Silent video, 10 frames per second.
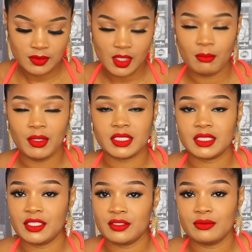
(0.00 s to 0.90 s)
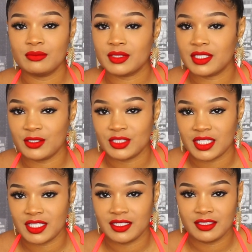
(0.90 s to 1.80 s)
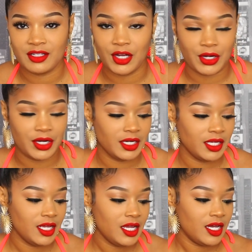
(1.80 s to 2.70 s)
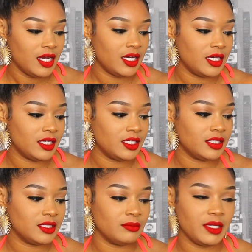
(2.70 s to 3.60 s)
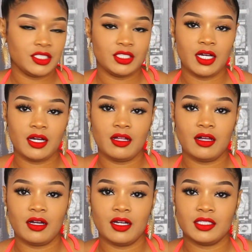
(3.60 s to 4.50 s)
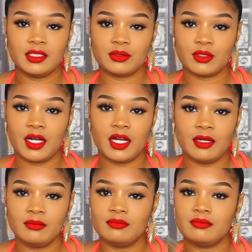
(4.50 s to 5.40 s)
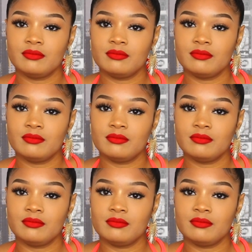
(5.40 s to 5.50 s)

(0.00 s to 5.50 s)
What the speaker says: But still chilling hard. Make sure y'all are subscribed.